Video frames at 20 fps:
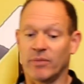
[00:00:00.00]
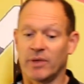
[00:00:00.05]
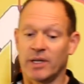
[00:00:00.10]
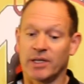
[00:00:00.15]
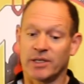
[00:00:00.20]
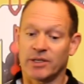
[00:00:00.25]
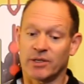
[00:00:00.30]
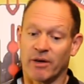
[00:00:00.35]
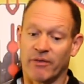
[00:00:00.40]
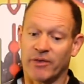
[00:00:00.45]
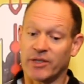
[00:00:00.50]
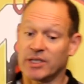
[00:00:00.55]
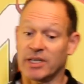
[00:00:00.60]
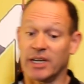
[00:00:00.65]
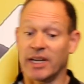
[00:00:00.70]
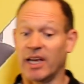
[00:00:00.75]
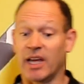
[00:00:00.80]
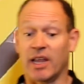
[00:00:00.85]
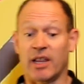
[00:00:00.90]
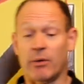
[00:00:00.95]
there's
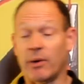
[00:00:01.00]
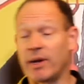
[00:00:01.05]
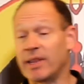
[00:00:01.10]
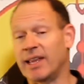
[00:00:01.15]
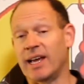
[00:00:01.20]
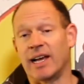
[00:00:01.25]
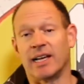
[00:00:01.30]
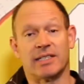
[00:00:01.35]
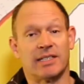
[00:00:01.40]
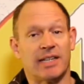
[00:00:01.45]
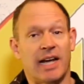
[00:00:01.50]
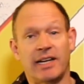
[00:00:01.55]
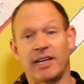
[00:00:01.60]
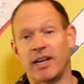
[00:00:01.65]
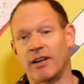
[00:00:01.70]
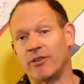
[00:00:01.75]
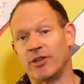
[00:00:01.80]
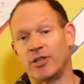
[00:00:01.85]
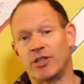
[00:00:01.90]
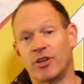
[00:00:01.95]
obviously a
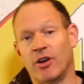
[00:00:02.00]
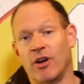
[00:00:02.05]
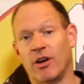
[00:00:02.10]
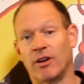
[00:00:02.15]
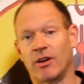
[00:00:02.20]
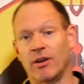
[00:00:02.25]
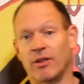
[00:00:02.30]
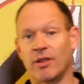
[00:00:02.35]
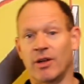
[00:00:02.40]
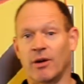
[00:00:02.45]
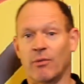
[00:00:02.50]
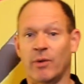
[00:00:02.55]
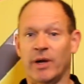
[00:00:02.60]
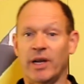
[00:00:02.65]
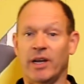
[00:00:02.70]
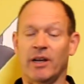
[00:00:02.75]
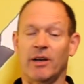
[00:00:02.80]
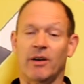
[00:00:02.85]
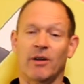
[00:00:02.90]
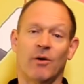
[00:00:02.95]
3,800 shot that
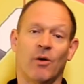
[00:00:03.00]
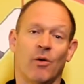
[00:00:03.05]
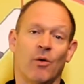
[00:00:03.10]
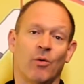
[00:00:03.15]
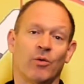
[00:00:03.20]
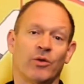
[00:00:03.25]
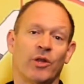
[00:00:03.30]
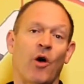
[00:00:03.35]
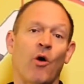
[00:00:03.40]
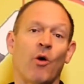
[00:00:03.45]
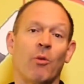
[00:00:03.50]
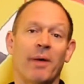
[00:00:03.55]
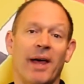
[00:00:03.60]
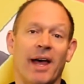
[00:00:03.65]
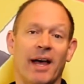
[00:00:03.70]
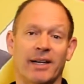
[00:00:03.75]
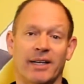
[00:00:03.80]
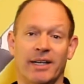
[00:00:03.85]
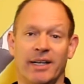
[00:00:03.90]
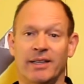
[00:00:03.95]
we all know
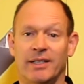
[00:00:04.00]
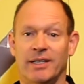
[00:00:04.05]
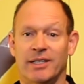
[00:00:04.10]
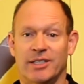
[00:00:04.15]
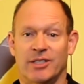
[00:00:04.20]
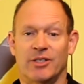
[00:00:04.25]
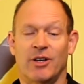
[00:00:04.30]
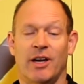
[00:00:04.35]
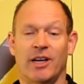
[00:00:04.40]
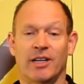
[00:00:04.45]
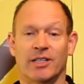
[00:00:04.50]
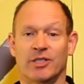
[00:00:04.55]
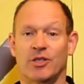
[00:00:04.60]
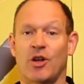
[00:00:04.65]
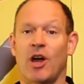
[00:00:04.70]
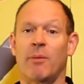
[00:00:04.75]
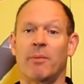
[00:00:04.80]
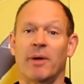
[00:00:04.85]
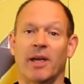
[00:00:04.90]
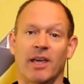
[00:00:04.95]
about in the
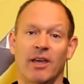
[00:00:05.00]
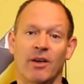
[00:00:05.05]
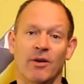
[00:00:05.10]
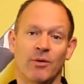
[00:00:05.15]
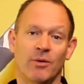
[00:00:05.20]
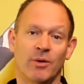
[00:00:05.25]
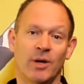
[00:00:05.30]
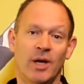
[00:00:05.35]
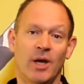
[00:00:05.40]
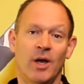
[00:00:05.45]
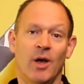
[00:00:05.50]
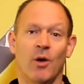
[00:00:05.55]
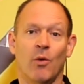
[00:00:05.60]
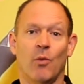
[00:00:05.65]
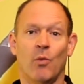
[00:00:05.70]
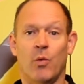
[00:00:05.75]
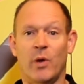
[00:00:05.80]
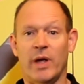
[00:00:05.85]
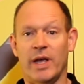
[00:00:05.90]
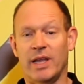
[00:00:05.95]
sniper kill
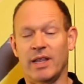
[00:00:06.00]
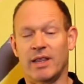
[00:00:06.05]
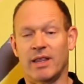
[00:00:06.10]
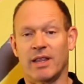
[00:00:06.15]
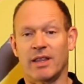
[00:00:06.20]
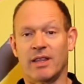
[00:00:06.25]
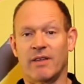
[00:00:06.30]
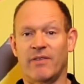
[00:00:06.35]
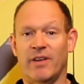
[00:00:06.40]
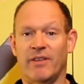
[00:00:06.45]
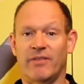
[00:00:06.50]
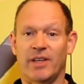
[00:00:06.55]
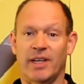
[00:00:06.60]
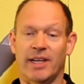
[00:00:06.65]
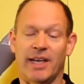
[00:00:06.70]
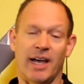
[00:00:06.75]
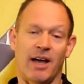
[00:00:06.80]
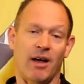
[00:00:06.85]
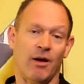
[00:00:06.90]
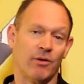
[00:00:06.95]
with the 50
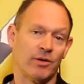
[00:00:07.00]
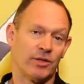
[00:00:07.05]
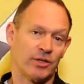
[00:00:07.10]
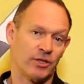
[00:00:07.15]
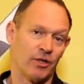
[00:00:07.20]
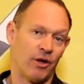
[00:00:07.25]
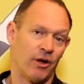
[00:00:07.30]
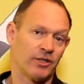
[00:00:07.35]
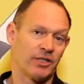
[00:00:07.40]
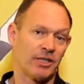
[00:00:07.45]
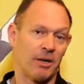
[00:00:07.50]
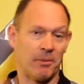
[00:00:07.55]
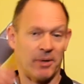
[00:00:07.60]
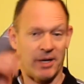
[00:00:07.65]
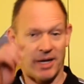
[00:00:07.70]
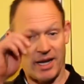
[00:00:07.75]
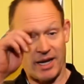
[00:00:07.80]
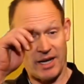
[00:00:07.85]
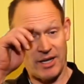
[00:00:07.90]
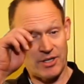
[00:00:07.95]
cal. It's not something
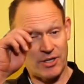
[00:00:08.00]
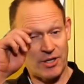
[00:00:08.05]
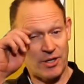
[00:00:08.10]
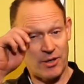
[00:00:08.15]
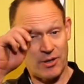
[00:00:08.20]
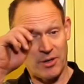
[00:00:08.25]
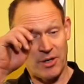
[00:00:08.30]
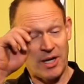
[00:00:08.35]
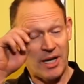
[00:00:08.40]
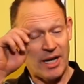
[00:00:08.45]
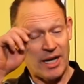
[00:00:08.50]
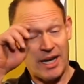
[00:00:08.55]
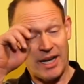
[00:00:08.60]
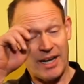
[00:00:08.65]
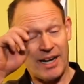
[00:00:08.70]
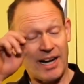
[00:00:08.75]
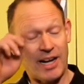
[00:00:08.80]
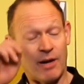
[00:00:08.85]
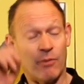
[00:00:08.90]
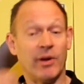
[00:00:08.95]
to get into
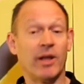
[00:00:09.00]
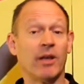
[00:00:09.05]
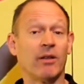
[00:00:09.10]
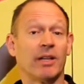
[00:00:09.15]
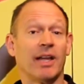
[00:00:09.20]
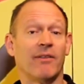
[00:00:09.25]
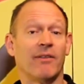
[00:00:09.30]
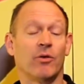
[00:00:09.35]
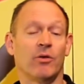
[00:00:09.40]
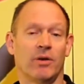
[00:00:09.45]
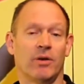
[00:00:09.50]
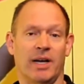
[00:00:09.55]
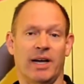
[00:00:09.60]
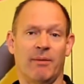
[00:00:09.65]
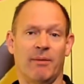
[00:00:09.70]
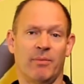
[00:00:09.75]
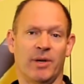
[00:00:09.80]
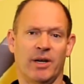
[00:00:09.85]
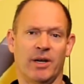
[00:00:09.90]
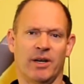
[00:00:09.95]
in any real level,
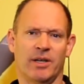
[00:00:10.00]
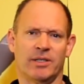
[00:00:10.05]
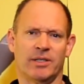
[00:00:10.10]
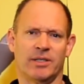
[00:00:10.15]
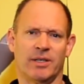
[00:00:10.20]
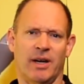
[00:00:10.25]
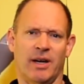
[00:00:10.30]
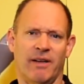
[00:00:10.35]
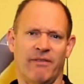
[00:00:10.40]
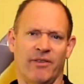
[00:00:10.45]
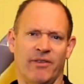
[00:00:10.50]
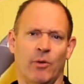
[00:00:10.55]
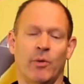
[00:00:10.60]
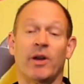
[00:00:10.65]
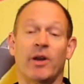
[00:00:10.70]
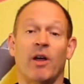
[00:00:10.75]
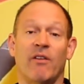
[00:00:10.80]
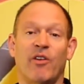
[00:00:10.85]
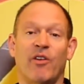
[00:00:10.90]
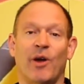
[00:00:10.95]
because I feel
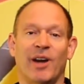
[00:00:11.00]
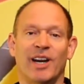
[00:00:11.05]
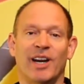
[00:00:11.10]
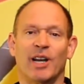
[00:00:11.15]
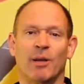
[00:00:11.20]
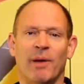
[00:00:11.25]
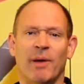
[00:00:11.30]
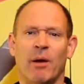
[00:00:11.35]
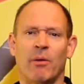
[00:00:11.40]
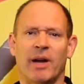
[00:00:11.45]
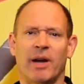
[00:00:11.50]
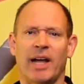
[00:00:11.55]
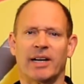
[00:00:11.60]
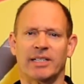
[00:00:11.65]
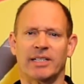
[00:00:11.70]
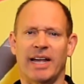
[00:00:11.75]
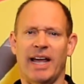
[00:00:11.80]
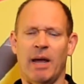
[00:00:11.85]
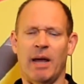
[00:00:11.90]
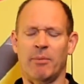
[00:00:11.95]
we know very little about what
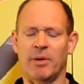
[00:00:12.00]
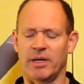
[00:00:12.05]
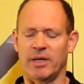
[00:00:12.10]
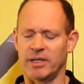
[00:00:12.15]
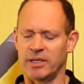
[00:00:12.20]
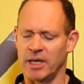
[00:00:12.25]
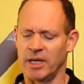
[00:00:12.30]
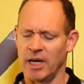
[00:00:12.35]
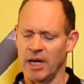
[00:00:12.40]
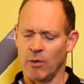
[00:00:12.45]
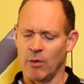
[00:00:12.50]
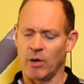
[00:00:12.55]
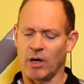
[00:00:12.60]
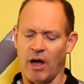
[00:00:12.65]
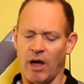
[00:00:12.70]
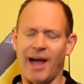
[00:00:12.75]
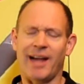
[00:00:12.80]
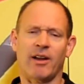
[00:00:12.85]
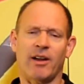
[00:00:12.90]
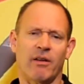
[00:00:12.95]
actually happened.
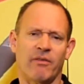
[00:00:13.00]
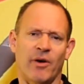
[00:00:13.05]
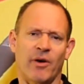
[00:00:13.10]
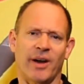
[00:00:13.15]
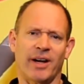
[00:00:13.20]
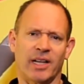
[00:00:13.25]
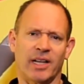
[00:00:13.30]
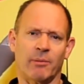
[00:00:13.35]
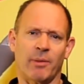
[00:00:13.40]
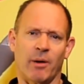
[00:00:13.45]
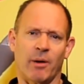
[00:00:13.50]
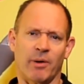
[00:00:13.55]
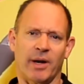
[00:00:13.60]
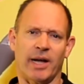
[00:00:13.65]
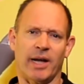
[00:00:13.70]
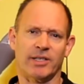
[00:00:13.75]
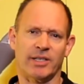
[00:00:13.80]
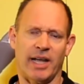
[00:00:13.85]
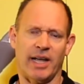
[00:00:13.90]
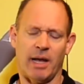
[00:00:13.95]
Well, I know very little about what
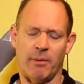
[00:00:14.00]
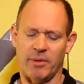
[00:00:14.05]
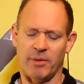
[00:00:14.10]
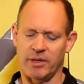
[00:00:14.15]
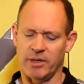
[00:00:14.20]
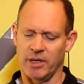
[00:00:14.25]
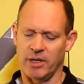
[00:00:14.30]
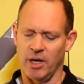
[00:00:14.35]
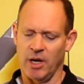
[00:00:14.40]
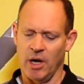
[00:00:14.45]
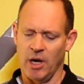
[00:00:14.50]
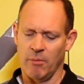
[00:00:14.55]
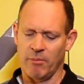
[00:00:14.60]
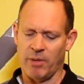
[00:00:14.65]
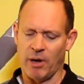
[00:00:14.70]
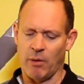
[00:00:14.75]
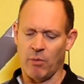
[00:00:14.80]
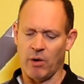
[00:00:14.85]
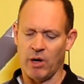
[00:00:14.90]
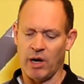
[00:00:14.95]
actually happened.
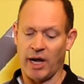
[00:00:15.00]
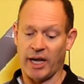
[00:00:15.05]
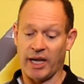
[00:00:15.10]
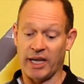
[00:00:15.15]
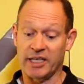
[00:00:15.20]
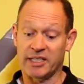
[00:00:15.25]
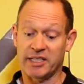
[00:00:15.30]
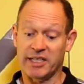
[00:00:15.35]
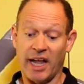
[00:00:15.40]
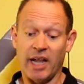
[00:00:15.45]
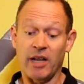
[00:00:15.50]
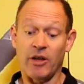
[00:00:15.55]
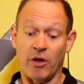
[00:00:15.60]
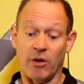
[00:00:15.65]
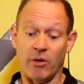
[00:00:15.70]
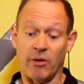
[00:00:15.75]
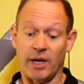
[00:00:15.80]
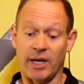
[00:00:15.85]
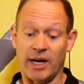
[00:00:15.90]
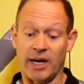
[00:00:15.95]
But what I can tell
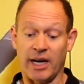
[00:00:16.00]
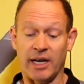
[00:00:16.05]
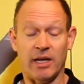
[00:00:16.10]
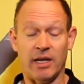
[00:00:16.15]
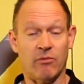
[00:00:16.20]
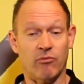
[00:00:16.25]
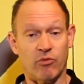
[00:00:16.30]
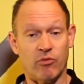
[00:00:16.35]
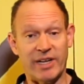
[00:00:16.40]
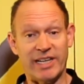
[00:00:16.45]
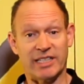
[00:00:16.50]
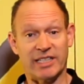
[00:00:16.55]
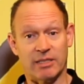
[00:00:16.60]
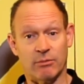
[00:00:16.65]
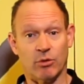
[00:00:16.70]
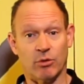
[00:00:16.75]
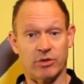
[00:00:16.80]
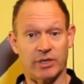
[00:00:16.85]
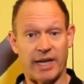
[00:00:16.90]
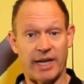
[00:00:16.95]
you in any
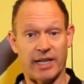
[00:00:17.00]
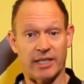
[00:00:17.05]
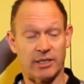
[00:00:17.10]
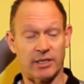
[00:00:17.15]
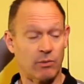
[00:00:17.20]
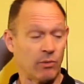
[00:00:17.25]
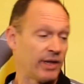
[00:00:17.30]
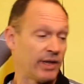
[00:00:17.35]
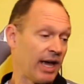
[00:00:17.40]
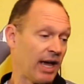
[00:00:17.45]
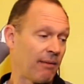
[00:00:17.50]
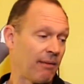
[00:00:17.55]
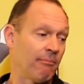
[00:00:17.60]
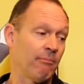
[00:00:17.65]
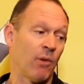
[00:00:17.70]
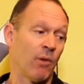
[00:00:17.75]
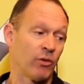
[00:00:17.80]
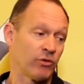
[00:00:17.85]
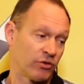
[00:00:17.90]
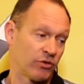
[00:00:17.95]
reasonable sense, without
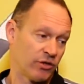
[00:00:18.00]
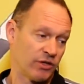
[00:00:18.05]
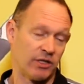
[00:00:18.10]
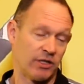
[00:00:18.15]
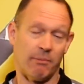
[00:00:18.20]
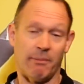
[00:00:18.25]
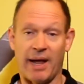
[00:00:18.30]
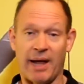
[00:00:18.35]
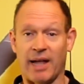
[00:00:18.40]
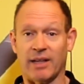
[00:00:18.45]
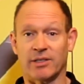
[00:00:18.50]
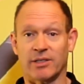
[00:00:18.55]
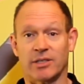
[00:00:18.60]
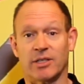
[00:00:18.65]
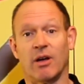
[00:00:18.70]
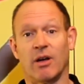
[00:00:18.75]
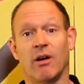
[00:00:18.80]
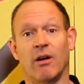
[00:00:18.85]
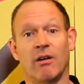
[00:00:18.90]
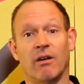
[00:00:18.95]
monstrous
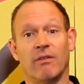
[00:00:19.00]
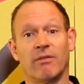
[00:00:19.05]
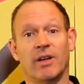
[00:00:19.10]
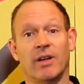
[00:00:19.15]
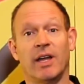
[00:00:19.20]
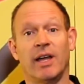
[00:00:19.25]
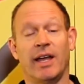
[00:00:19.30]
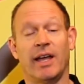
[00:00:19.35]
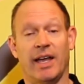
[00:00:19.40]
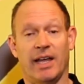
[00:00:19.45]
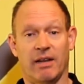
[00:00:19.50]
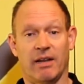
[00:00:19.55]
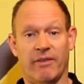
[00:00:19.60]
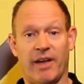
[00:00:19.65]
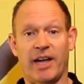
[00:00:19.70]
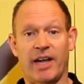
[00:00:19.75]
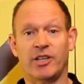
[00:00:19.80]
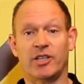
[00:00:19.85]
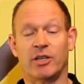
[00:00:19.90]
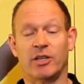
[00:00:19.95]
amounts of
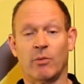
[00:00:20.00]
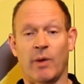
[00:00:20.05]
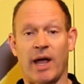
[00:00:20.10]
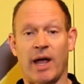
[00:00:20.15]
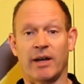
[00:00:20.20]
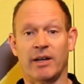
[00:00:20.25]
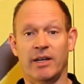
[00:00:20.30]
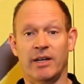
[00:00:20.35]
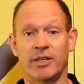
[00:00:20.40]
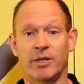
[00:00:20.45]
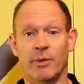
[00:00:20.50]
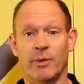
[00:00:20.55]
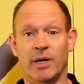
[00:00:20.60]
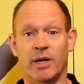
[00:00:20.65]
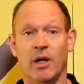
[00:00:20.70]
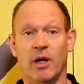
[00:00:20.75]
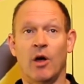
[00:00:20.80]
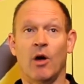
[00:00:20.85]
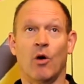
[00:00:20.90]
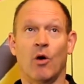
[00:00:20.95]
elevation wound into
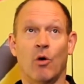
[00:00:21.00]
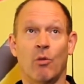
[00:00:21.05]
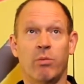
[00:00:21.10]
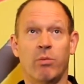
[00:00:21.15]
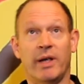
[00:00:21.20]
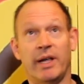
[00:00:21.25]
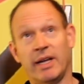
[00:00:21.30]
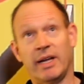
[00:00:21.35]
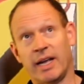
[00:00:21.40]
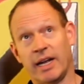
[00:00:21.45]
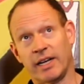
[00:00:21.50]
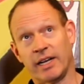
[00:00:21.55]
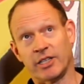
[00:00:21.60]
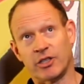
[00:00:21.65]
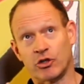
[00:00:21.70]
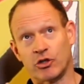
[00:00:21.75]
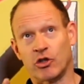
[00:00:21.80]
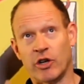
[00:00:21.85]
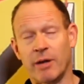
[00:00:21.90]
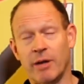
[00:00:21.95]
it or being at
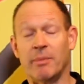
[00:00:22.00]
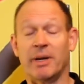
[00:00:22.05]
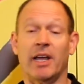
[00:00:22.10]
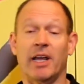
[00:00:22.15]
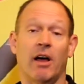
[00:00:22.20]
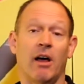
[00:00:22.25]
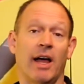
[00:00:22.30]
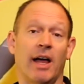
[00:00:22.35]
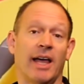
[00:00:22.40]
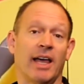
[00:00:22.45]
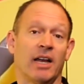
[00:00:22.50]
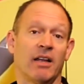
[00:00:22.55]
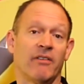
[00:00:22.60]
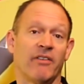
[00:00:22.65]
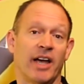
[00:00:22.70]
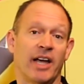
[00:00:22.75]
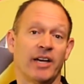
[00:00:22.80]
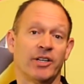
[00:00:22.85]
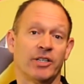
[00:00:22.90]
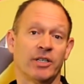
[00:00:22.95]
extremely high
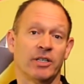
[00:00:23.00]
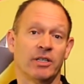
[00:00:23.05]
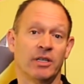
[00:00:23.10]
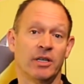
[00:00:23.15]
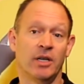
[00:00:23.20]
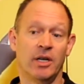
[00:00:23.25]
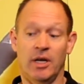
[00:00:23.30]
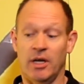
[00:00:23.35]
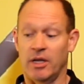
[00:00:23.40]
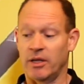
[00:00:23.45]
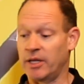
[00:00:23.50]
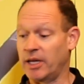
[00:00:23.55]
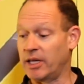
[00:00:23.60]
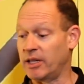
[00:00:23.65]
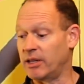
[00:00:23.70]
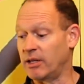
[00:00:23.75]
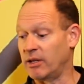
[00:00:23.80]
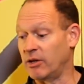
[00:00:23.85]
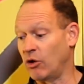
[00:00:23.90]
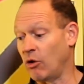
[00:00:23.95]
elevation,
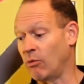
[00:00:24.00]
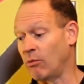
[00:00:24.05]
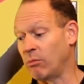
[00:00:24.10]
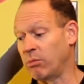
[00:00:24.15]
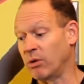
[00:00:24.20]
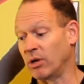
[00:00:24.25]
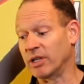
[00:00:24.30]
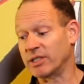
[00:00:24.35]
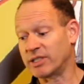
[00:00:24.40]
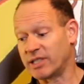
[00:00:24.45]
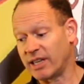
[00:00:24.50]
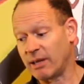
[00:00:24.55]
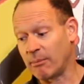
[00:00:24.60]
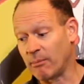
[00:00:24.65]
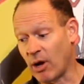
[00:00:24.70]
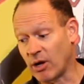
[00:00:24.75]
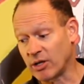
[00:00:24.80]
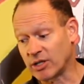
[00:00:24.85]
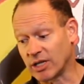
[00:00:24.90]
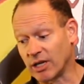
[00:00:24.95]
that the normal bullets that they're
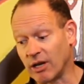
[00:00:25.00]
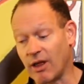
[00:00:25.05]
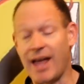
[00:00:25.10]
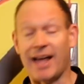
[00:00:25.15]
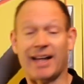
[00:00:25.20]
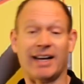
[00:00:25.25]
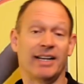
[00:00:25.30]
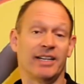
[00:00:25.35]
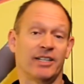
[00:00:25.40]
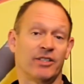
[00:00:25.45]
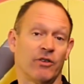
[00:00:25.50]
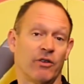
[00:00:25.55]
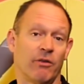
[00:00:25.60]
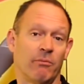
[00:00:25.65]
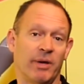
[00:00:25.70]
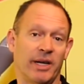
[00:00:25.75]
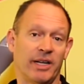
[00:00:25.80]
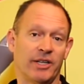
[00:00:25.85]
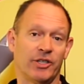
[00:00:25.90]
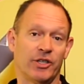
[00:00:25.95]
most likely to
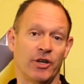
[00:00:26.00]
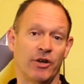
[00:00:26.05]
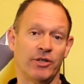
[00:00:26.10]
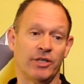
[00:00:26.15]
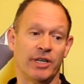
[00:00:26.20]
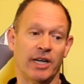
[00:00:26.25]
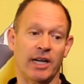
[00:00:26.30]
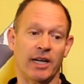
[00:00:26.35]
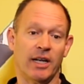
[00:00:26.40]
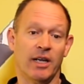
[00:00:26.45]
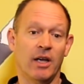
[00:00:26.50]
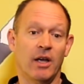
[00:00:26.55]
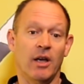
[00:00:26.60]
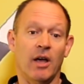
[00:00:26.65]
have been shooting